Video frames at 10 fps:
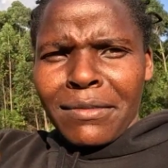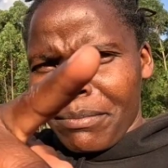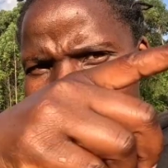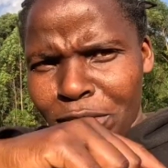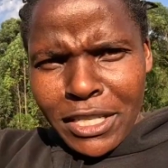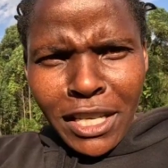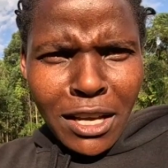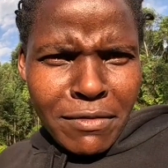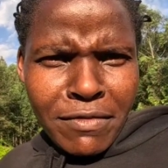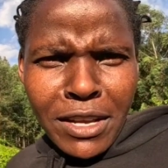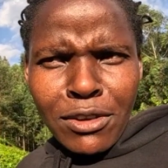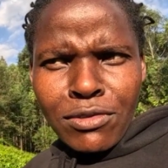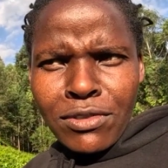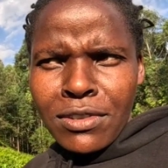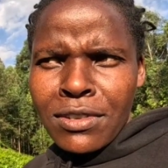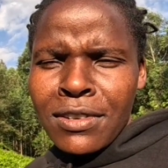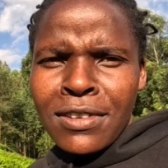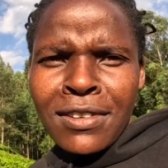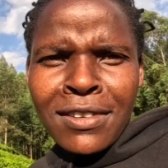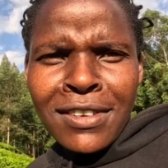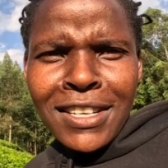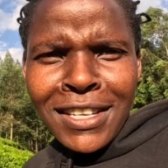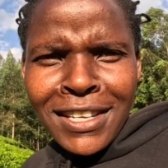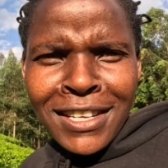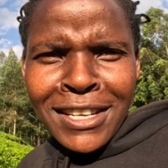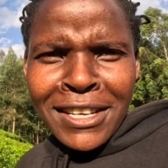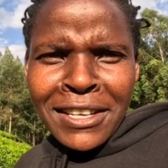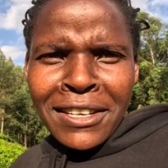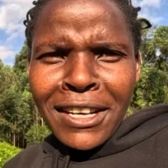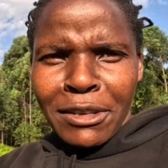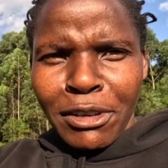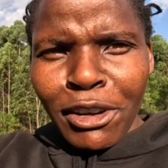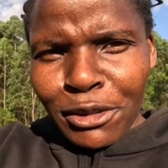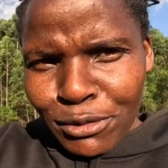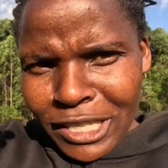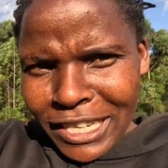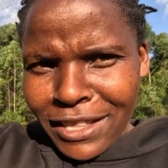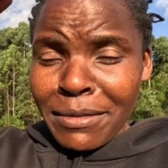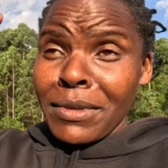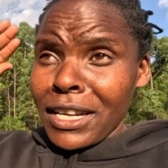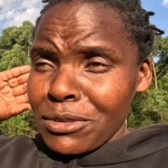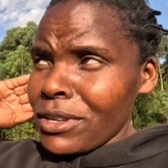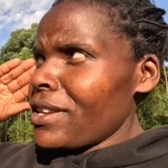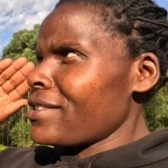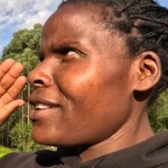but you're taking videos, yeah? And you're going to sell them. That is what they